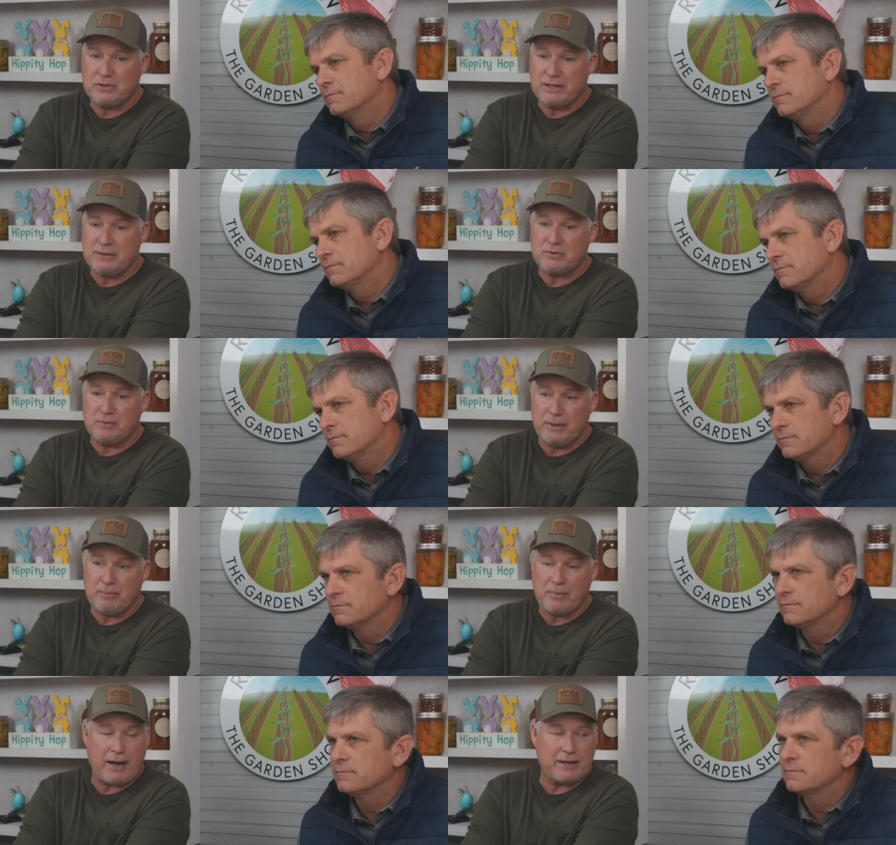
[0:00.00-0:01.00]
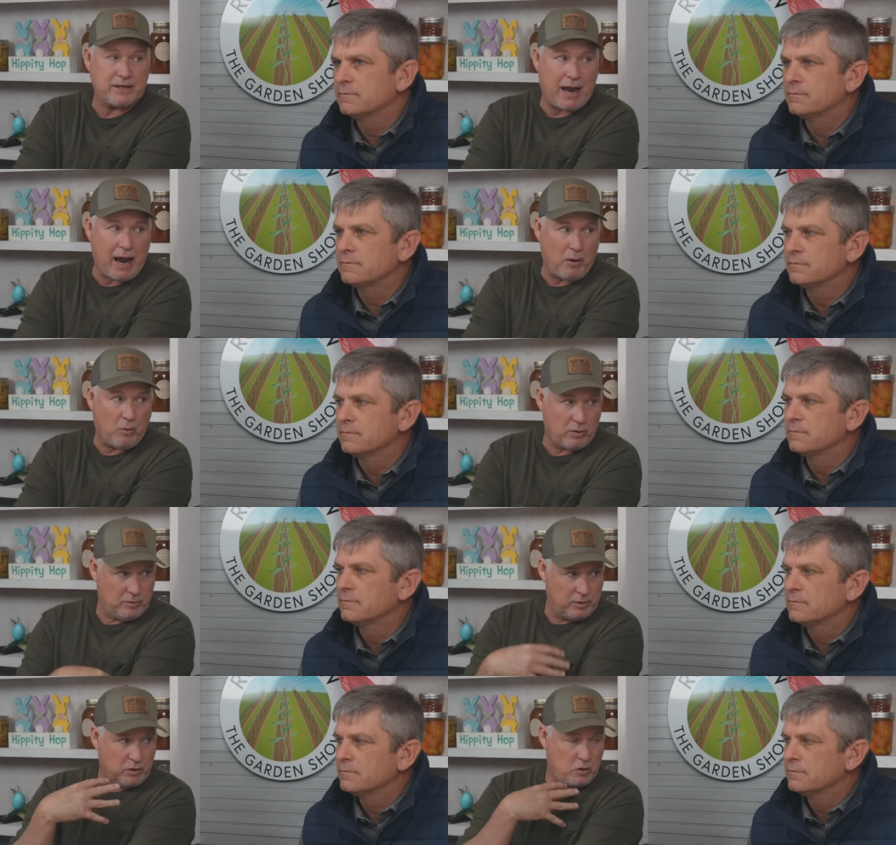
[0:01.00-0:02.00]
Speaker 1: seems to minimize our
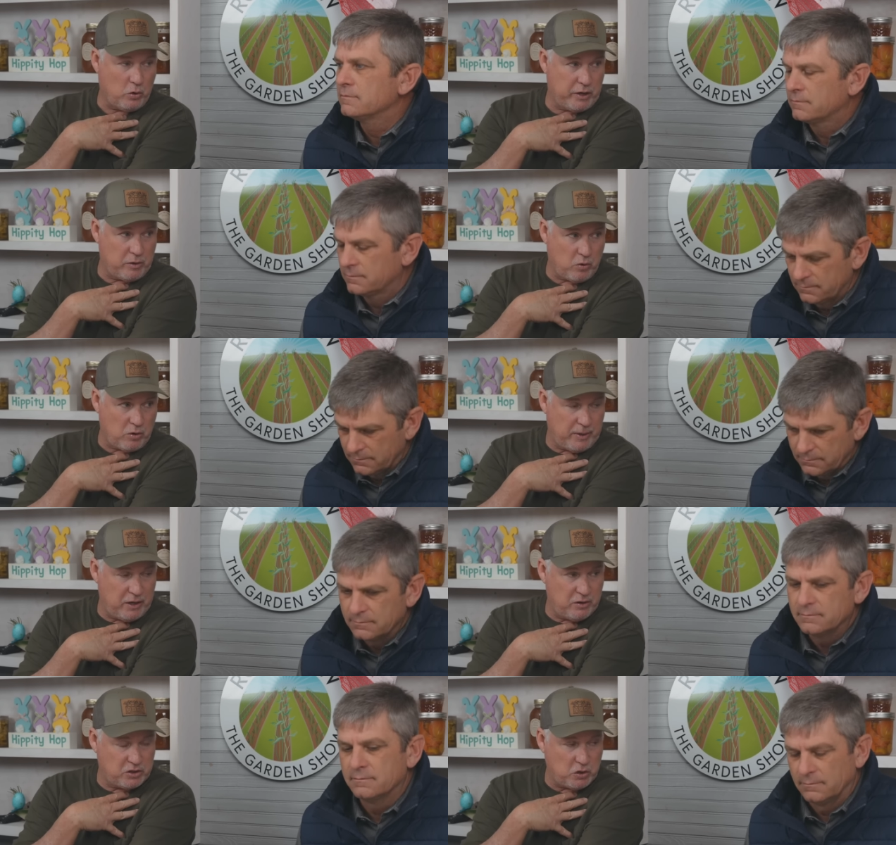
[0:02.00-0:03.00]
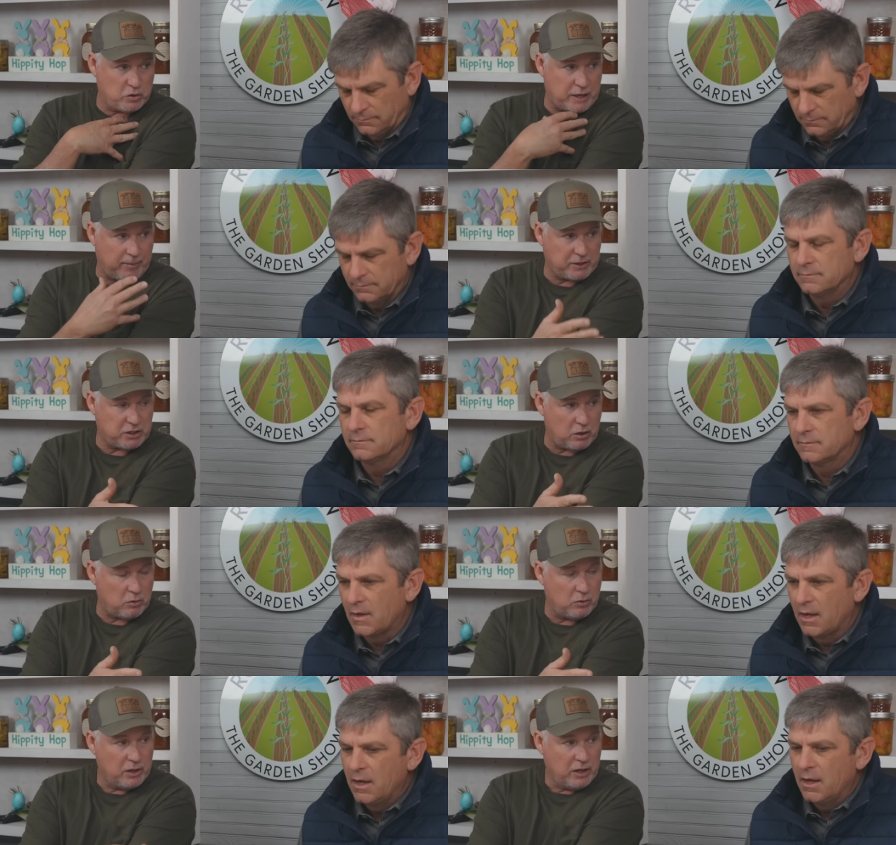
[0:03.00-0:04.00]
corn earworm here in Georgia. How about y'all?
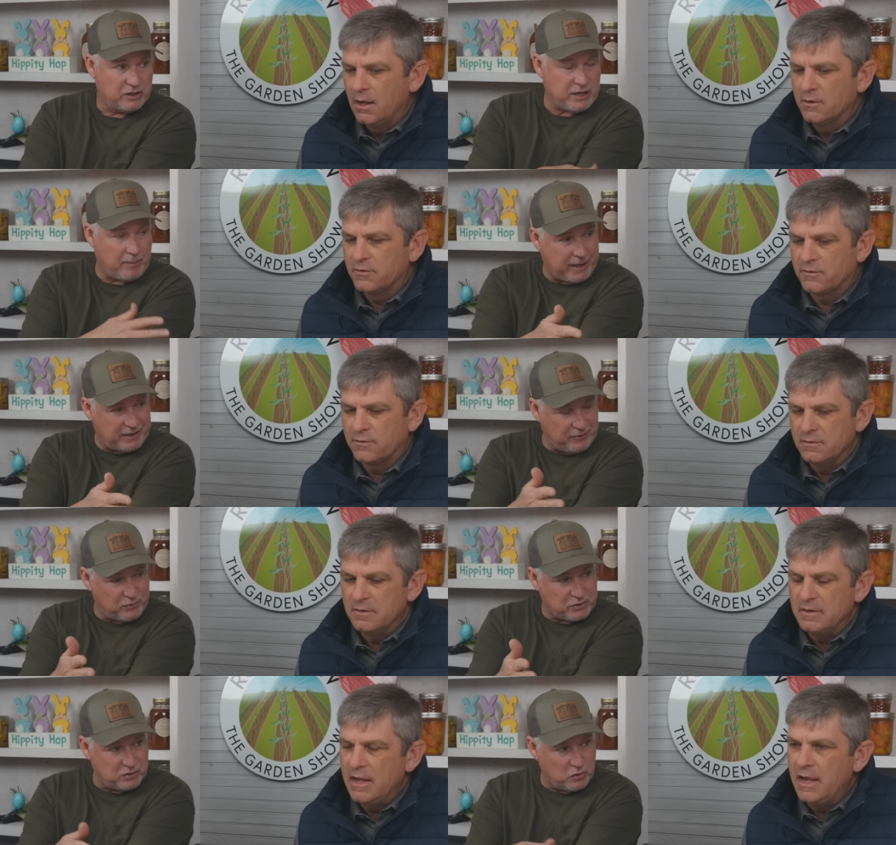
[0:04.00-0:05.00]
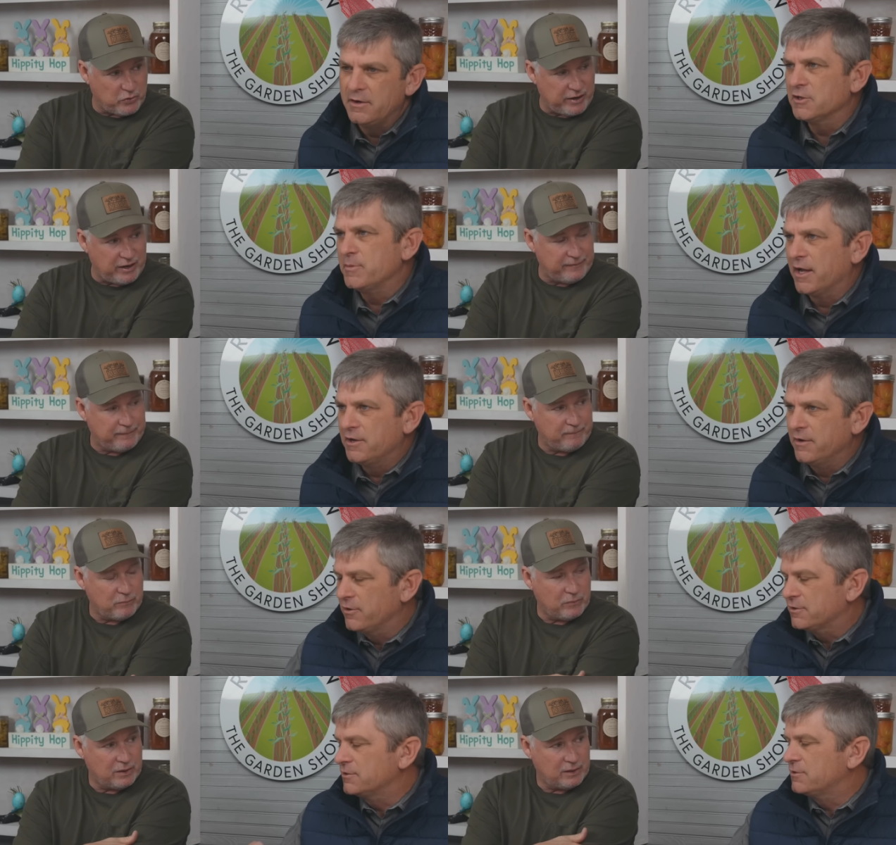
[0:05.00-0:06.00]
Does that make a difference in North It does make a
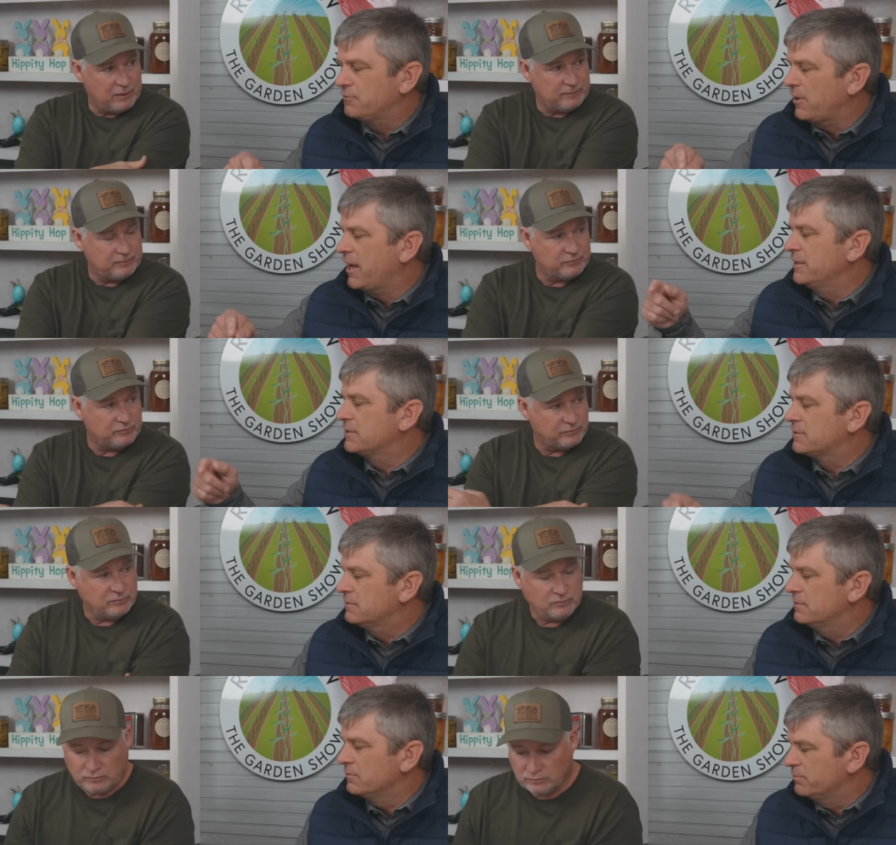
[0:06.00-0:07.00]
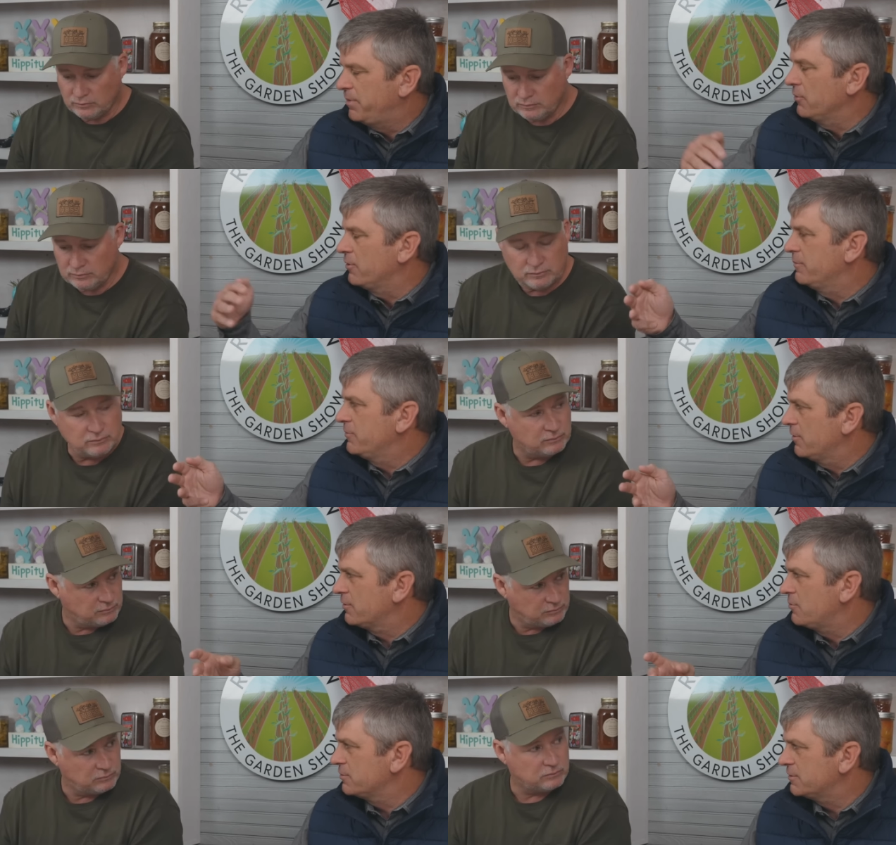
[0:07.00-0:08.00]
Speaker 2: difference because the flights build up during the
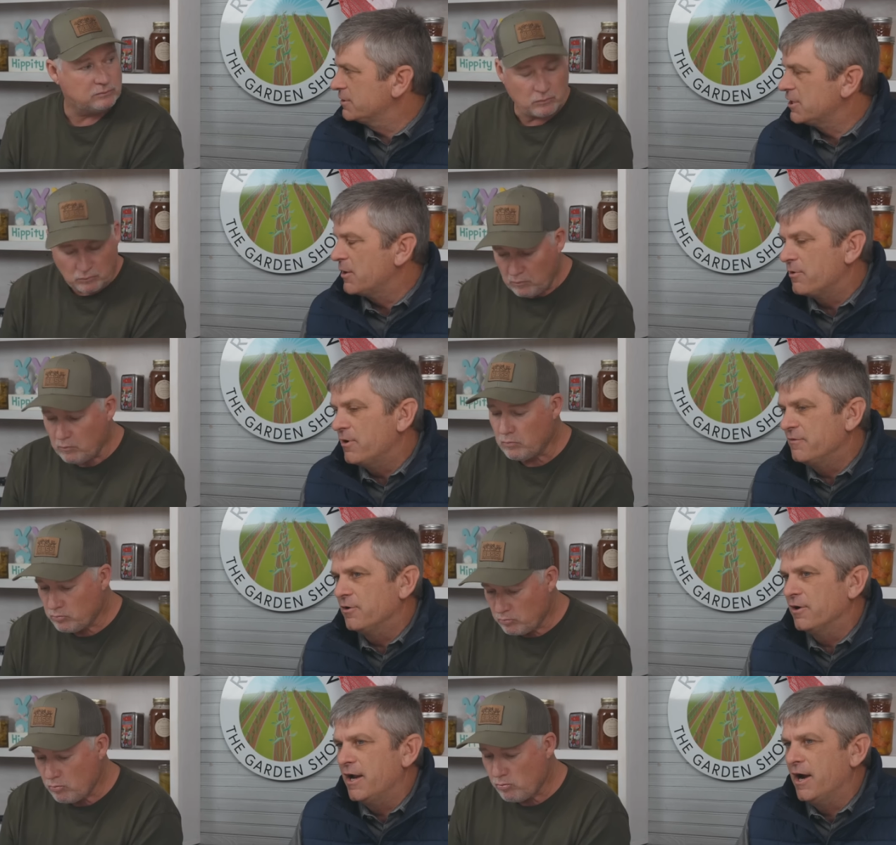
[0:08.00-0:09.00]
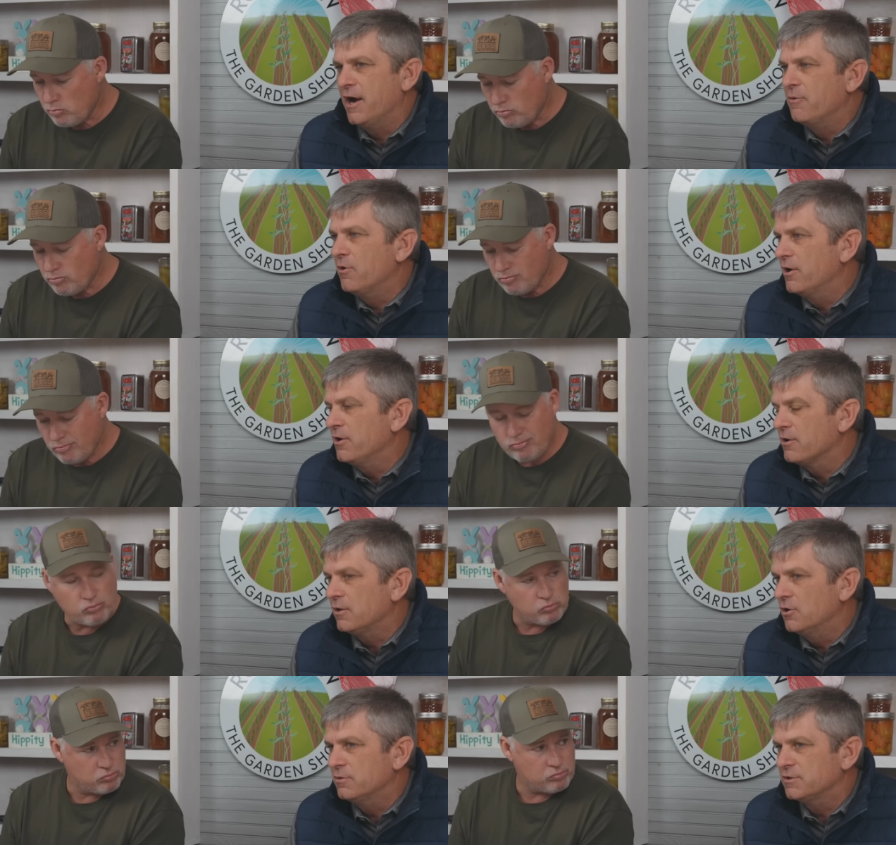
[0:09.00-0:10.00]
course of the summer. If you're in an area where your
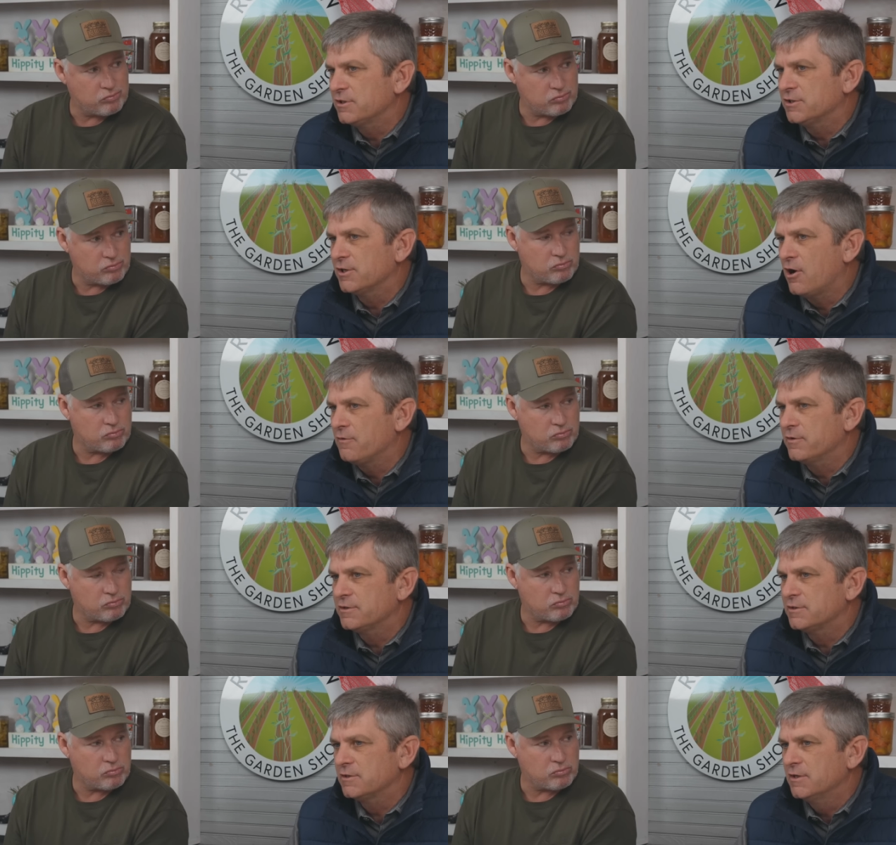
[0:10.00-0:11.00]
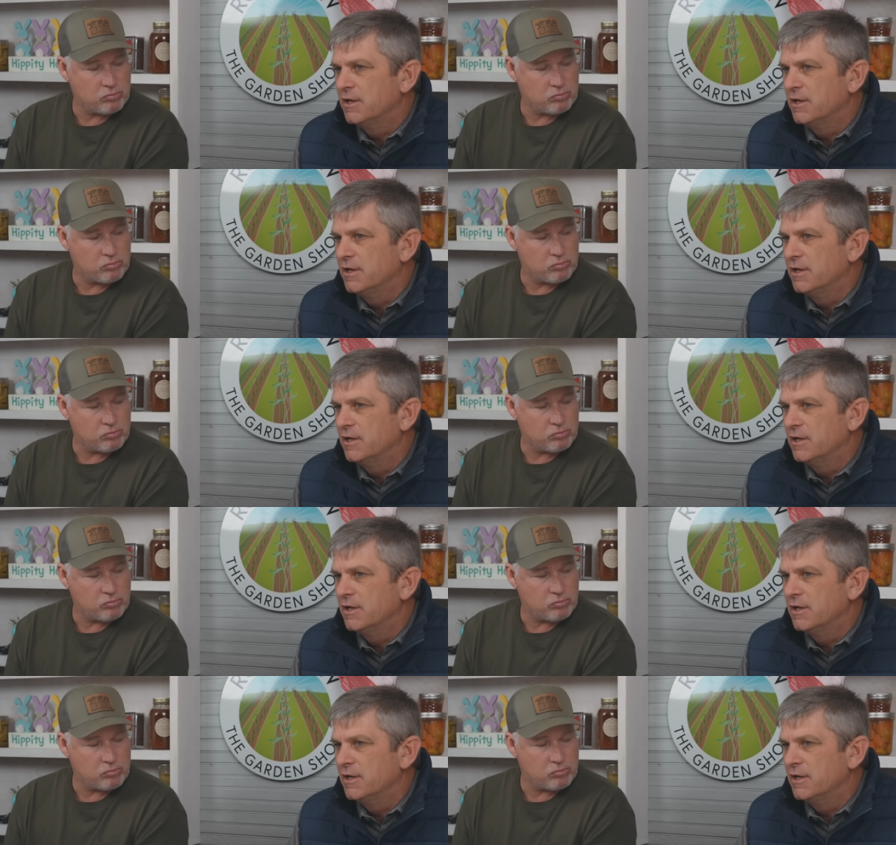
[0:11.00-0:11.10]
local extension office